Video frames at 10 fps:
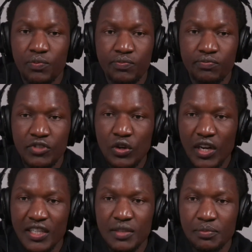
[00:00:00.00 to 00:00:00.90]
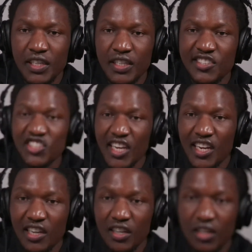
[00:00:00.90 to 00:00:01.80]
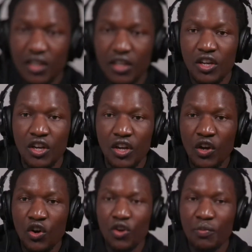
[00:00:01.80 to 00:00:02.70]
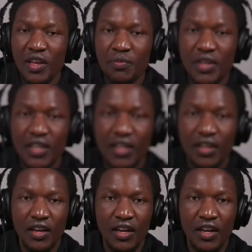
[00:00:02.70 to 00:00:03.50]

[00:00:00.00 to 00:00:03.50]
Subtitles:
scholarship in China, or maybe